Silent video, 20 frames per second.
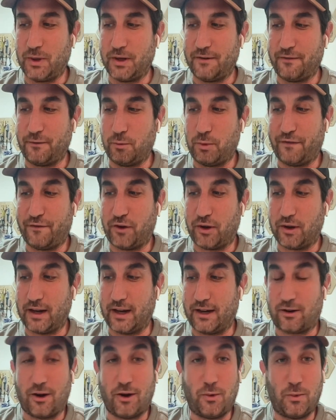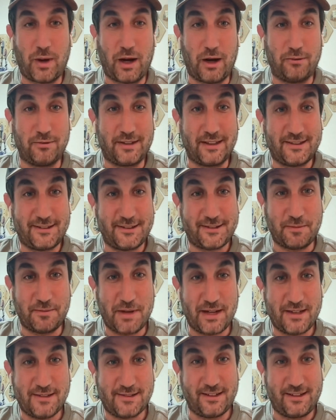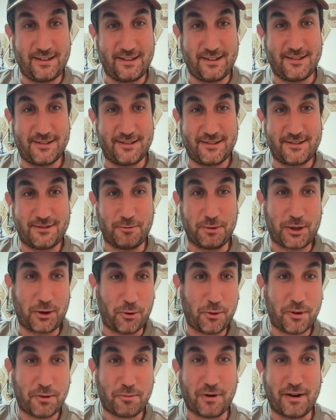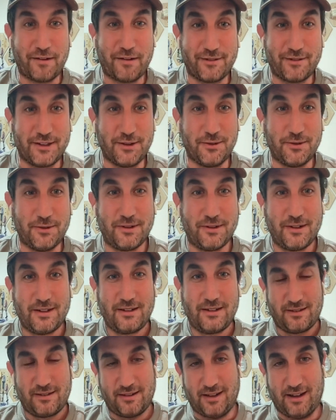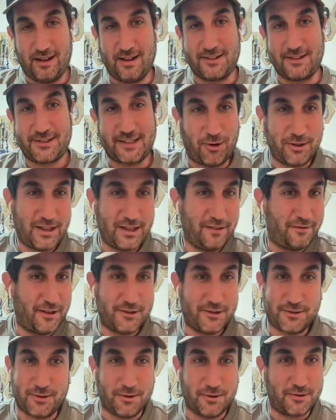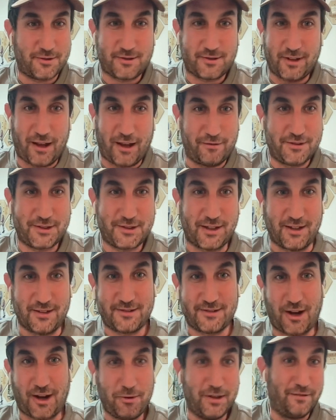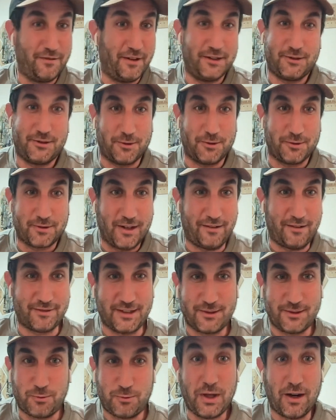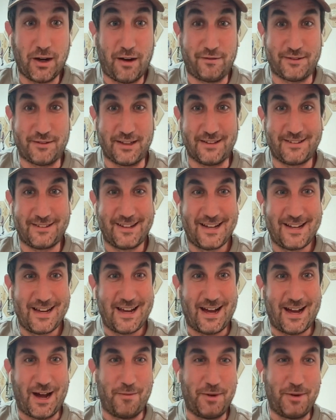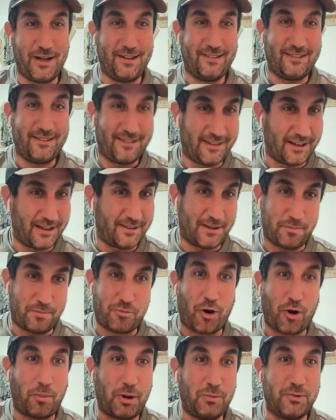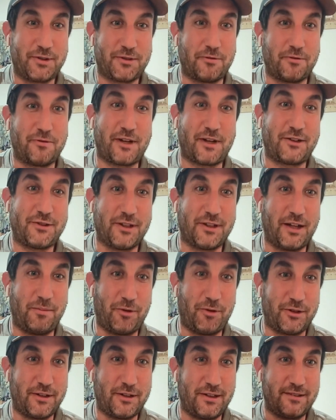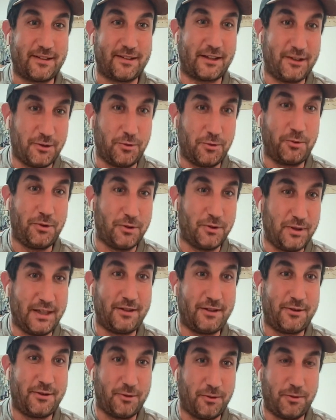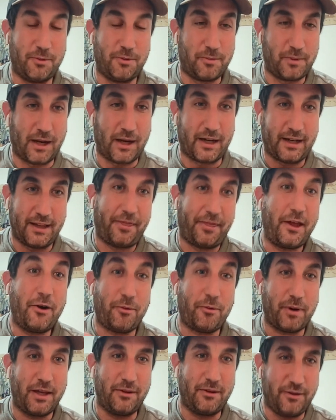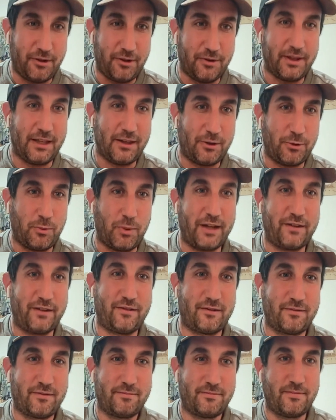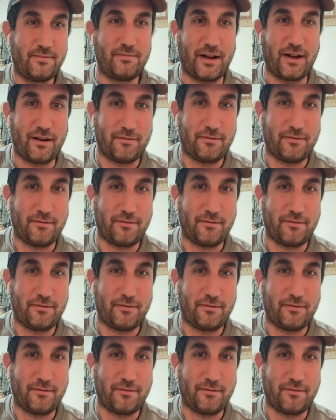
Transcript: And we thought like, oh, wow, this is amazing. This is recurring revenue. SaaS, all the investors love SaaS. Our investors love it. We love it. I mean, the problem with transactional model is that you need to, like in theory, you need to wait